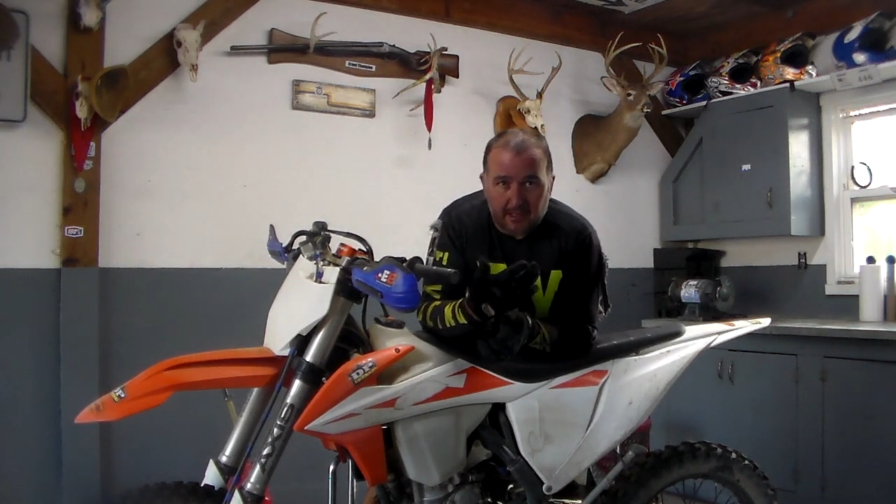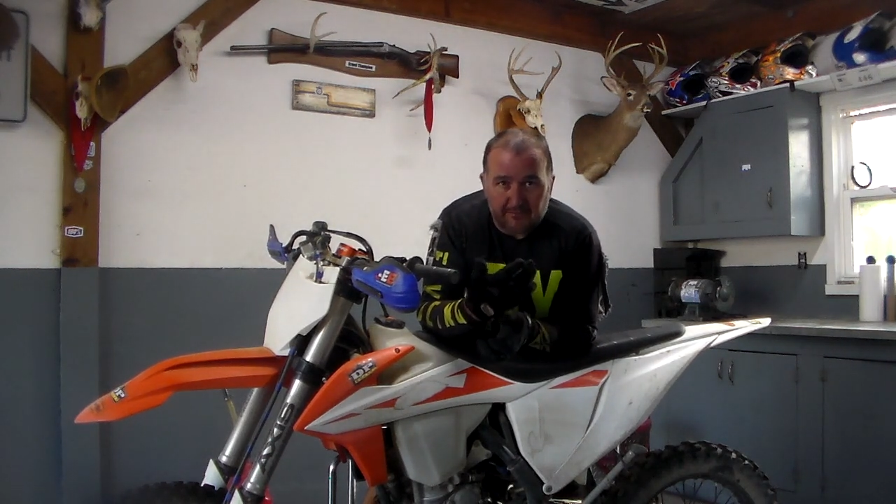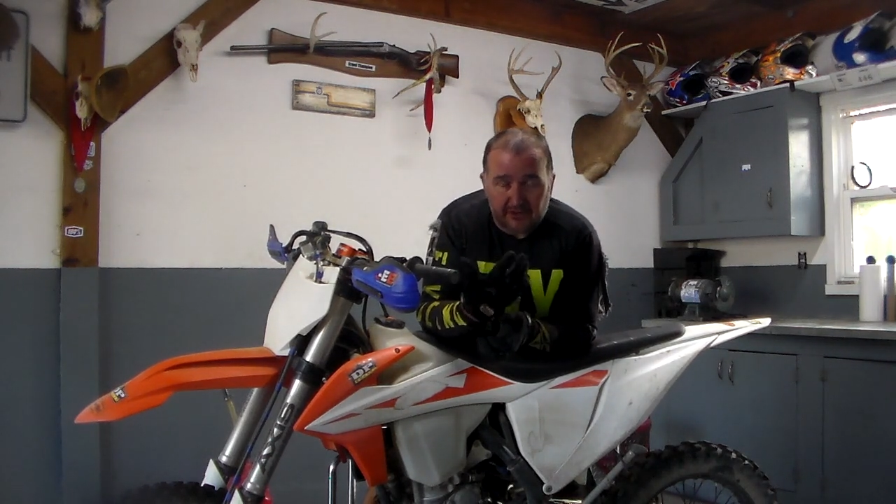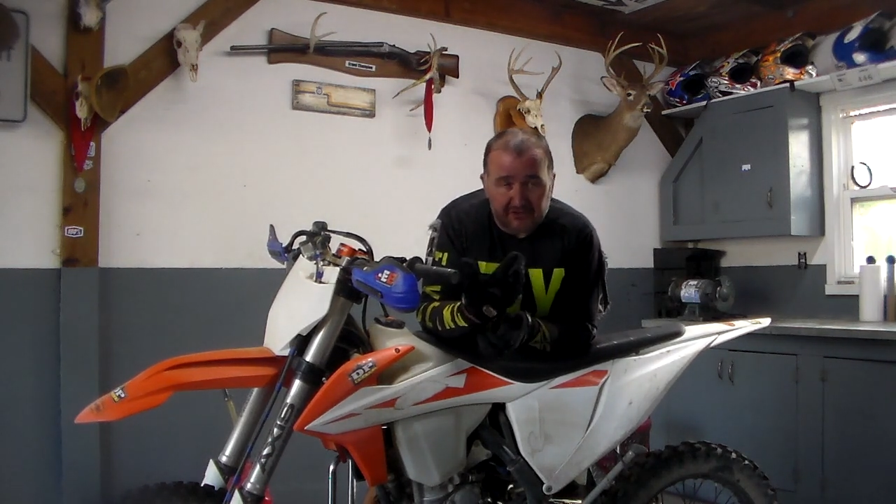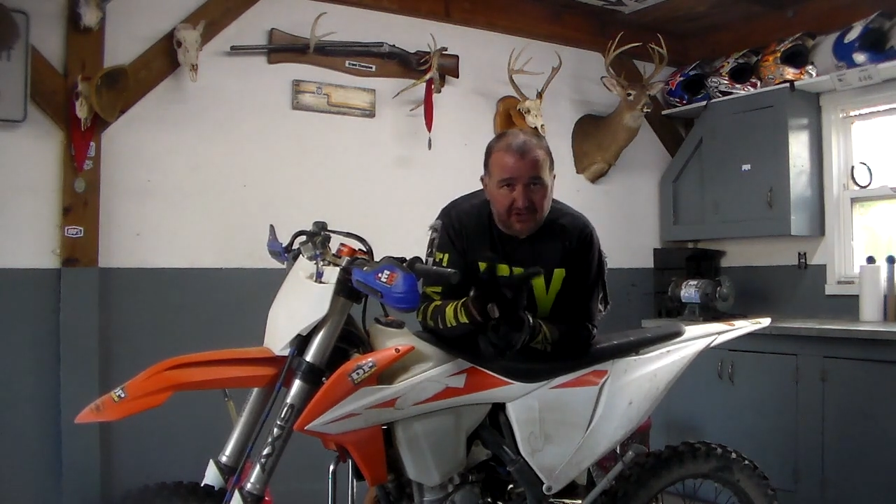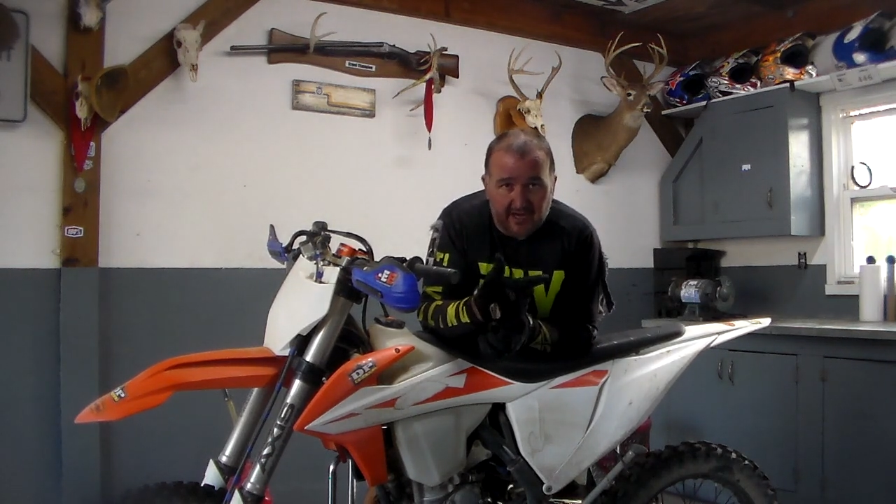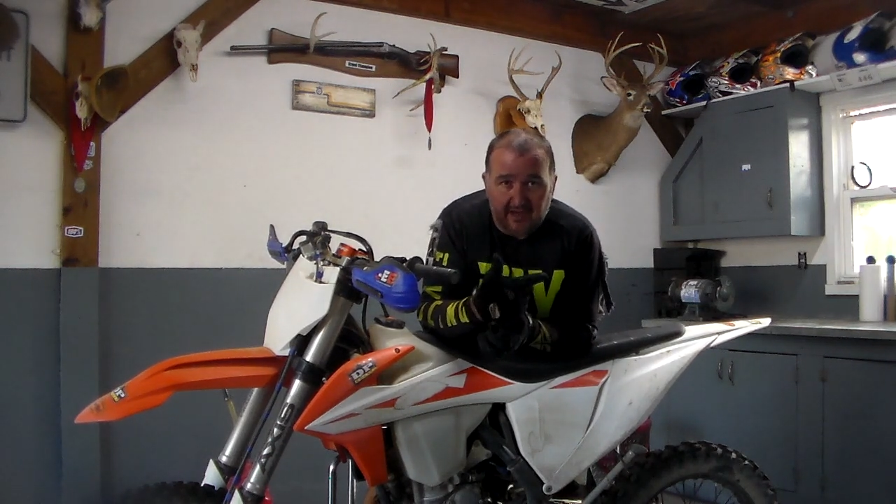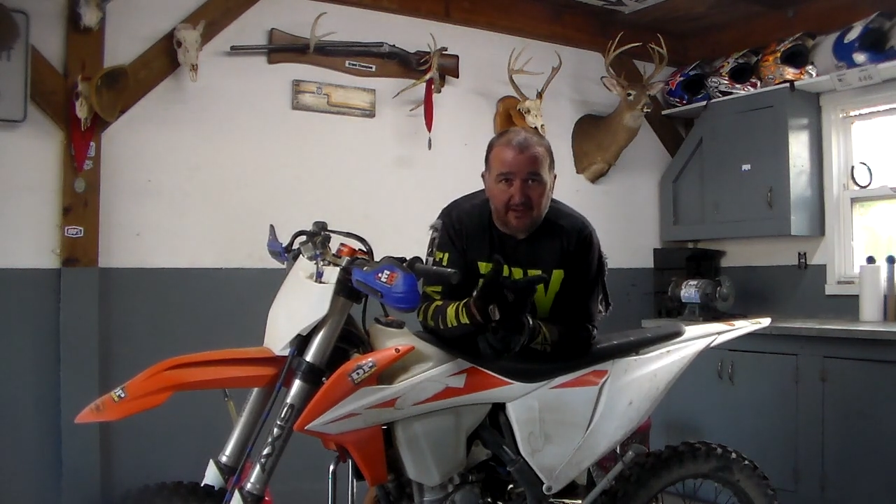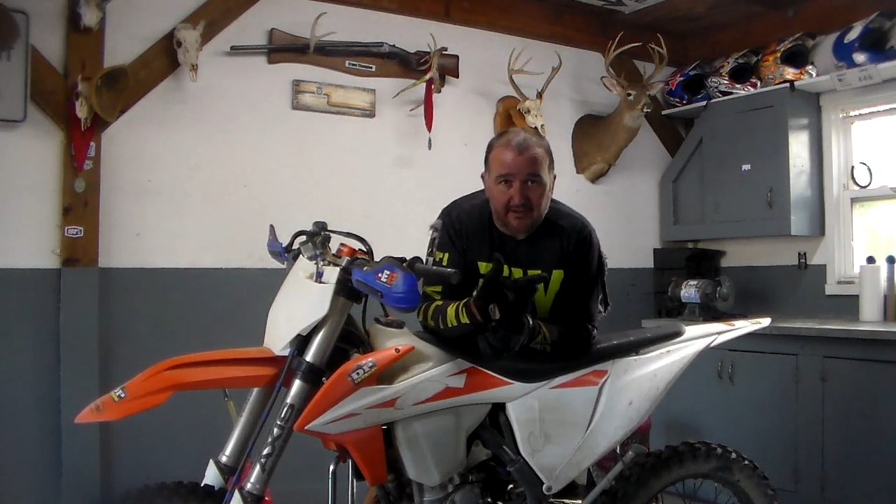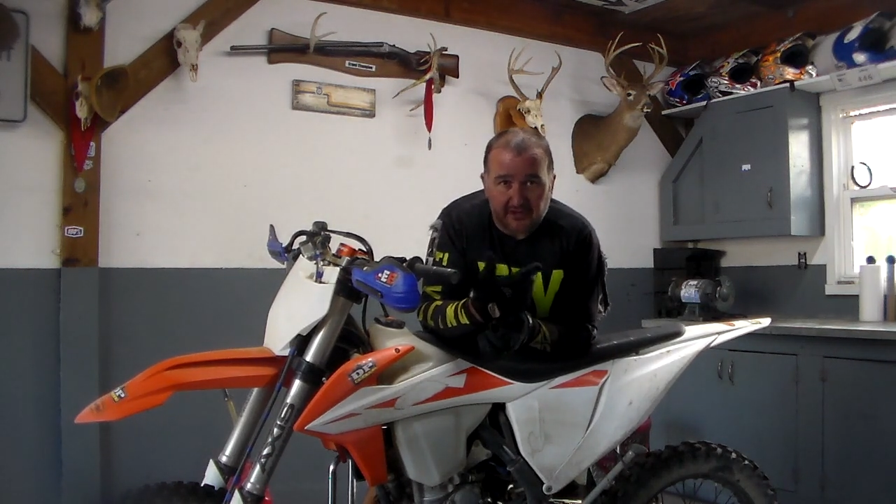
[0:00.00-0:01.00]
If you're
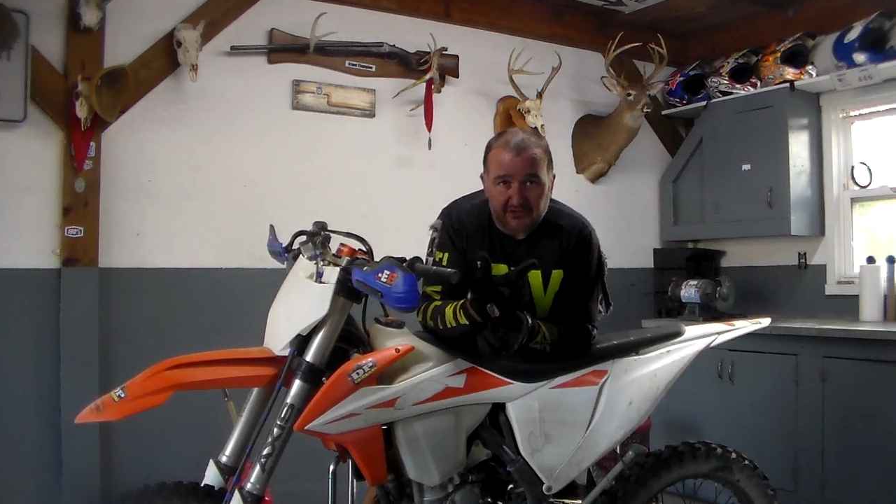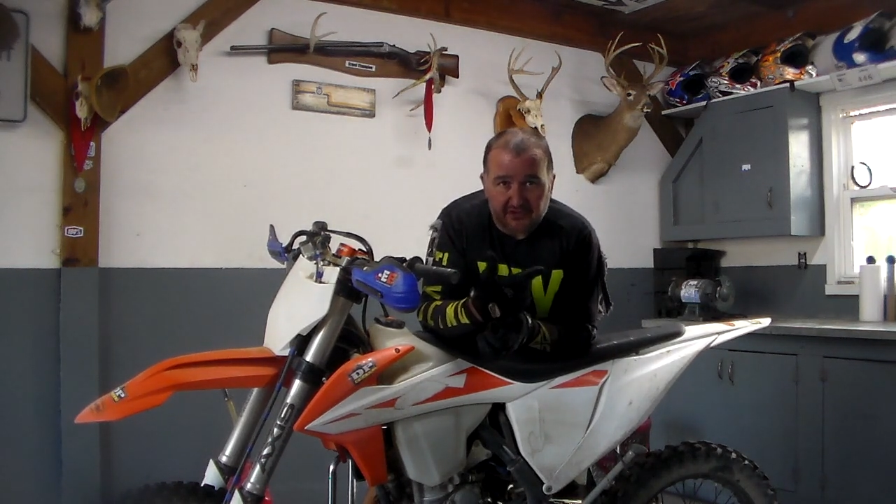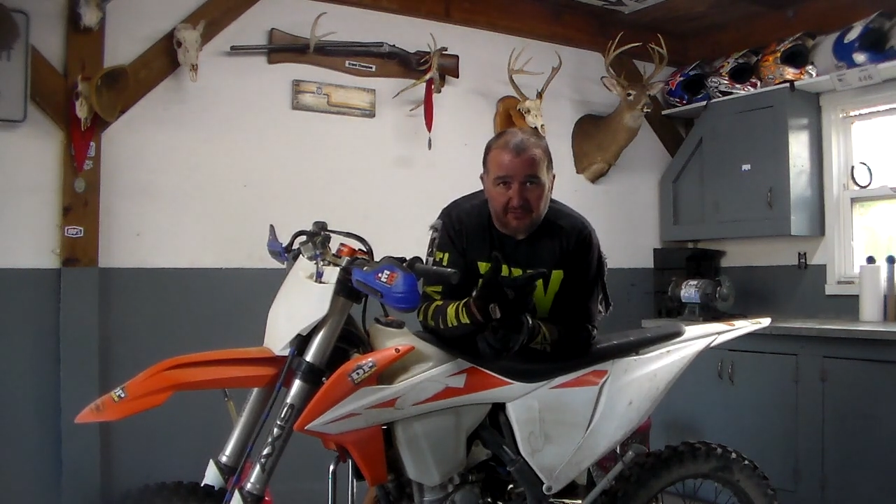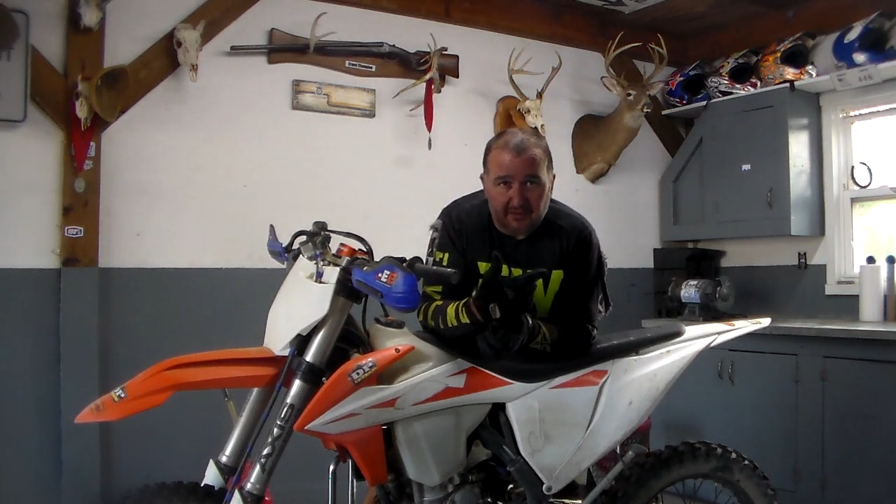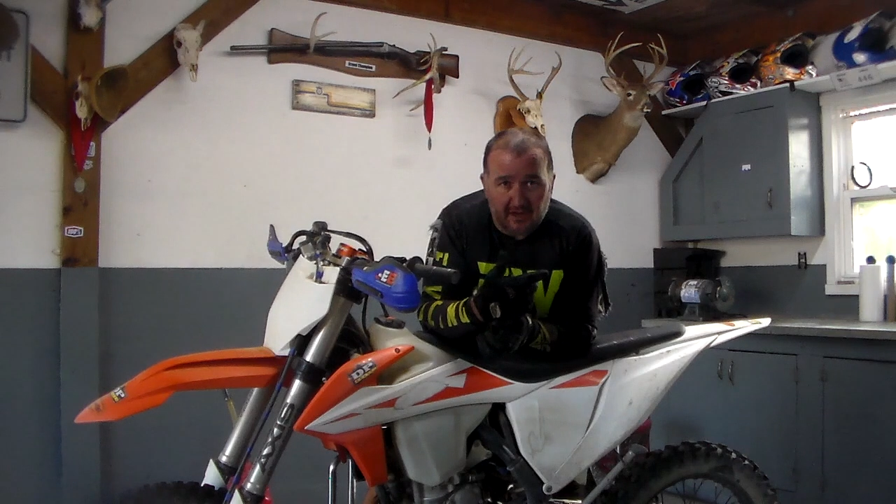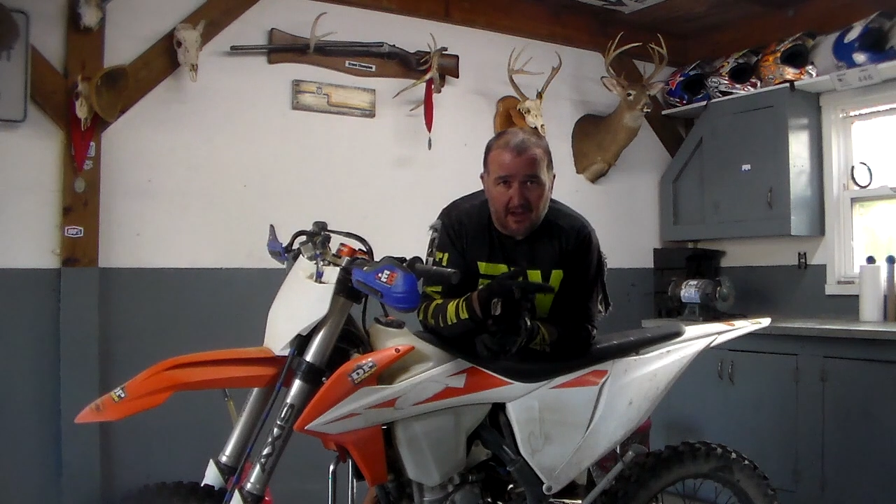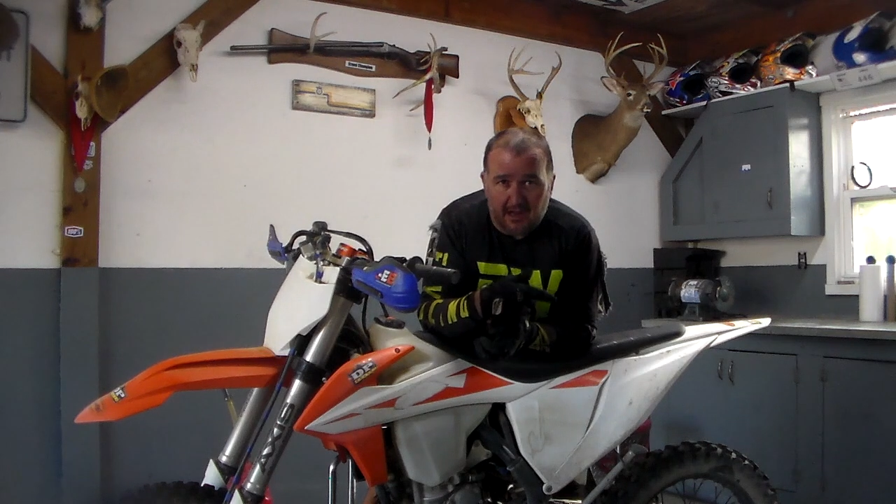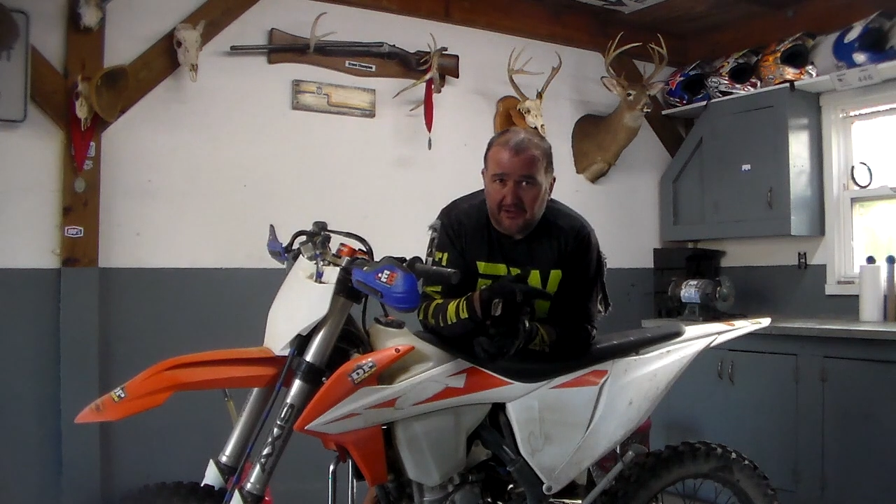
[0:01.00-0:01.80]
saying to yourself right now,